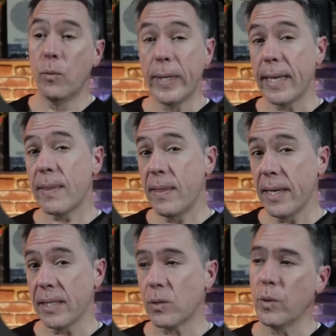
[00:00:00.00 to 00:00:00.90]
we get
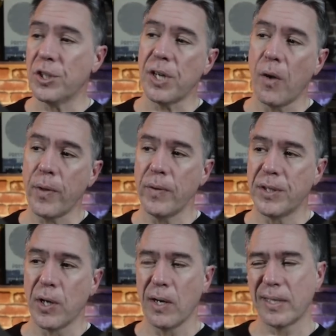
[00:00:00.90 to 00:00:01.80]
this, which although
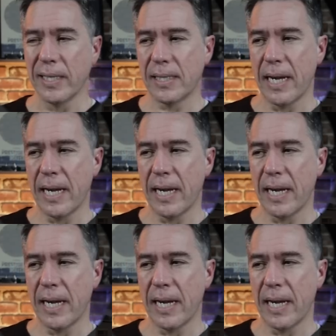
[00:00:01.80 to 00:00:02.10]
the dog does